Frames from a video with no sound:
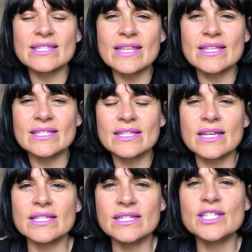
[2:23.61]

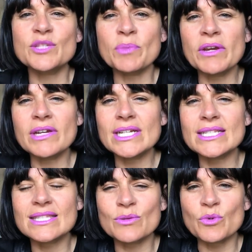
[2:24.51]
an
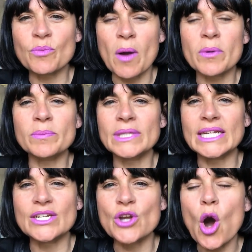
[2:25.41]
experience that will
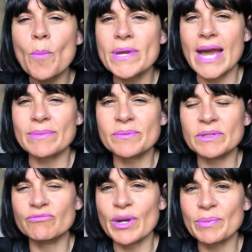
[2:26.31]
probably not be able to
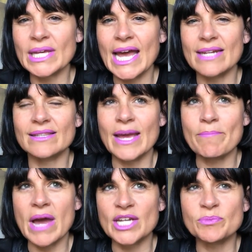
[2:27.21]
be replicated
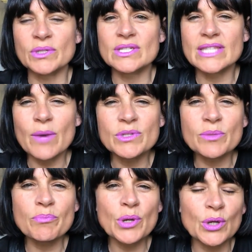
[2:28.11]
that much, because that
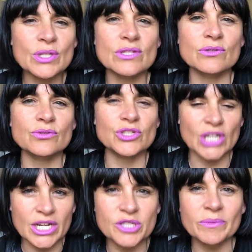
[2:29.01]
was a personal
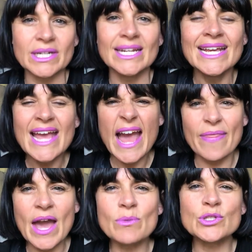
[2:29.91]
judgment
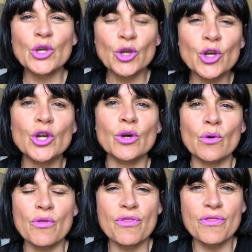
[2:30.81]
and that was her
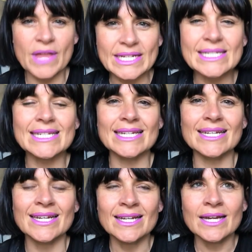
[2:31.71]
authentic